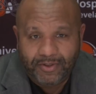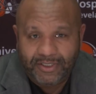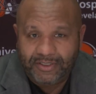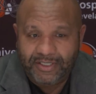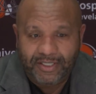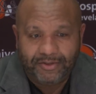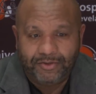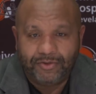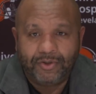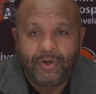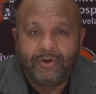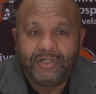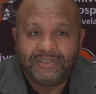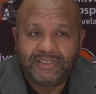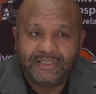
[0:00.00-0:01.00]
and you
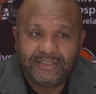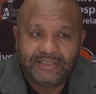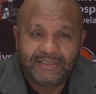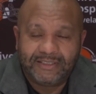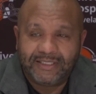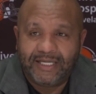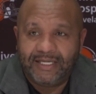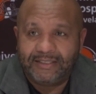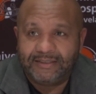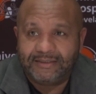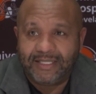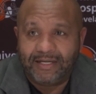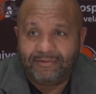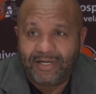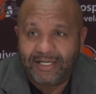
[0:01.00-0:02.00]
go into this saying
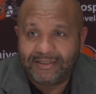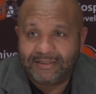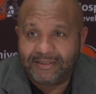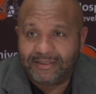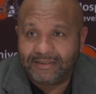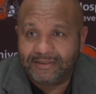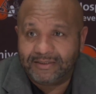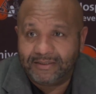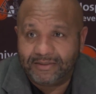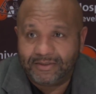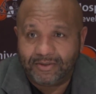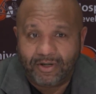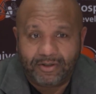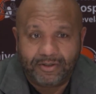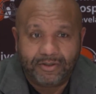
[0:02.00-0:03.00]
Tyrod's the
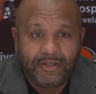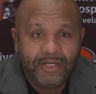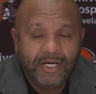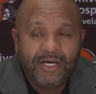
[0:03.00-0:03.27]
starter.